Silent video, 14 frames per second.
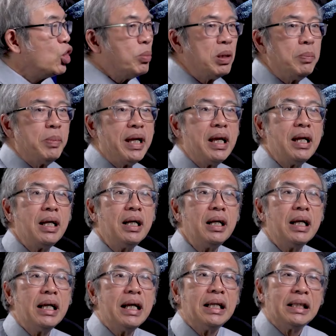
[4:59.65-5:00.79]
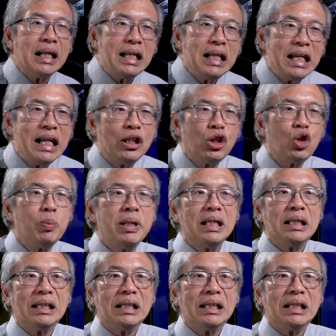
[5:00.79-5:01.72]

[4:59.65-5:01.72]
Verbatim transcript: human being is a need to be